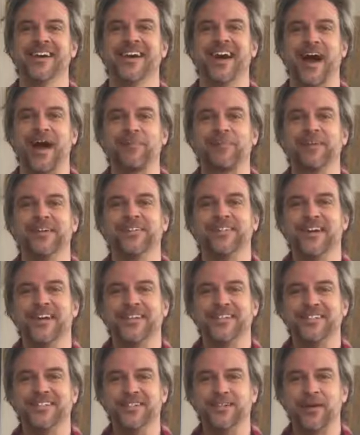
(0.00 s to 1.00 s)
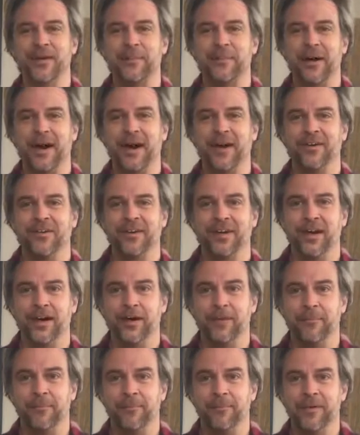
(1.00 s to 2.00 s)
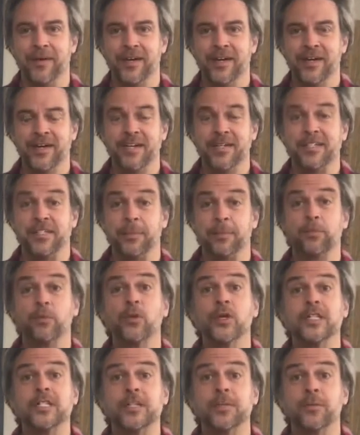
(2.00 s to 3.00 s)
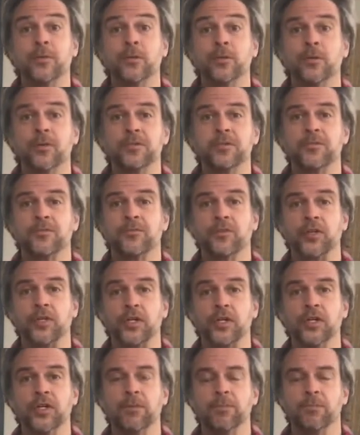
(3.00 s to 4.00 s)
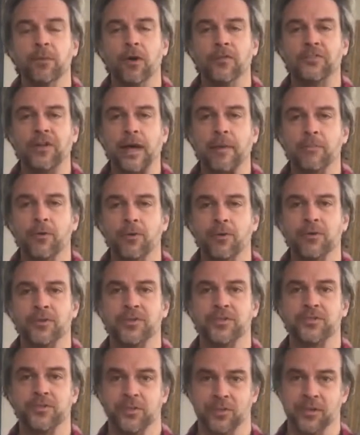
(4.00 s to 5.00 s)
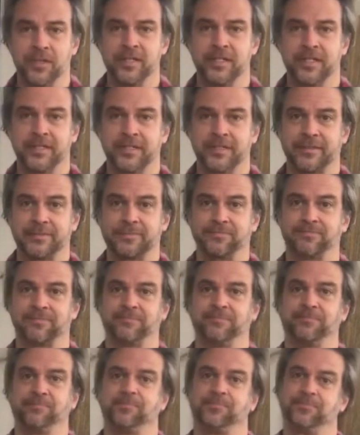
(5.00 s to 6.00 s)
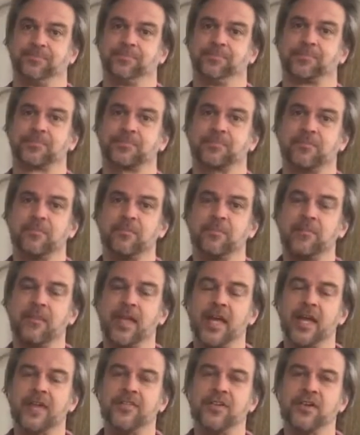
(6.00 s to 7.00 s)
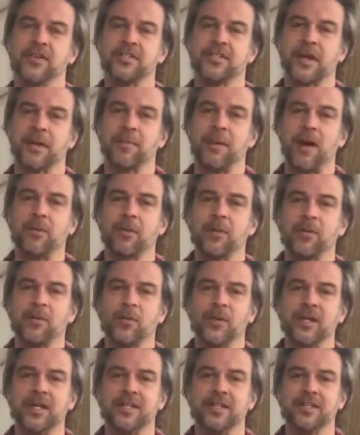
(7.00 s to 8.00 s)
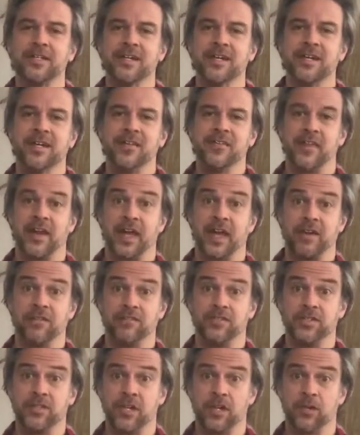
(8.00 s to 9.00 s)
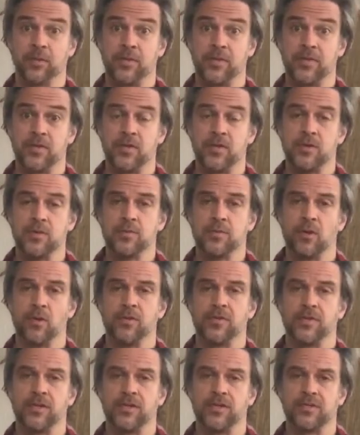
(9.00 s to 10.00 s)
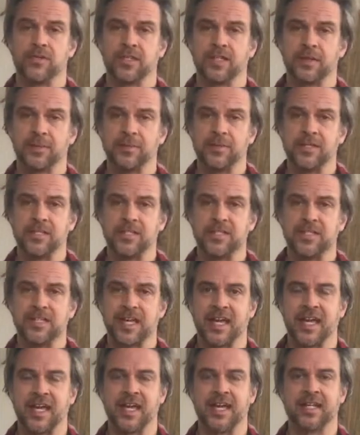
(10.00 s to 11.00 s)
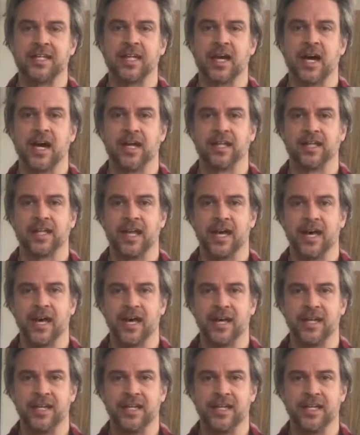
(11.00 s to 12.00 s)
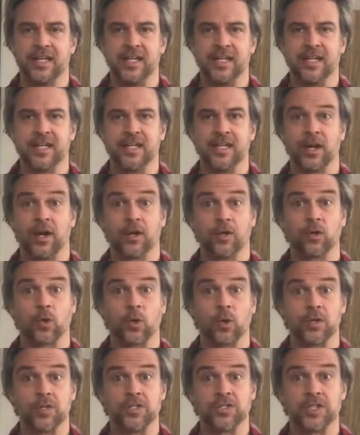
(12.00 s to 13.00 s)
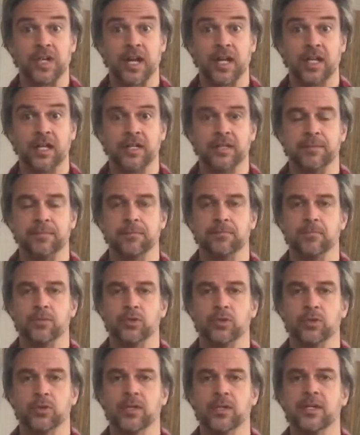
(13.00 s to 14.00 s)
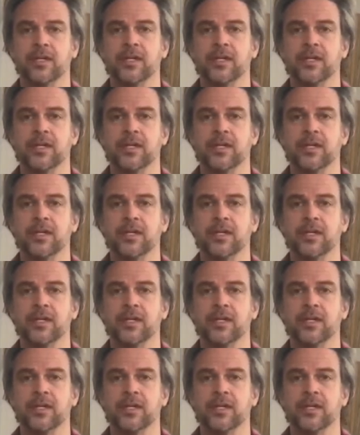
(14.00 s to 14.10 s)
I'm going to talk to you about some principles for good multimodal storytelling. And there is a PowerPoint that I have shared with you both in your syllabus and online in our course shell in Moodle.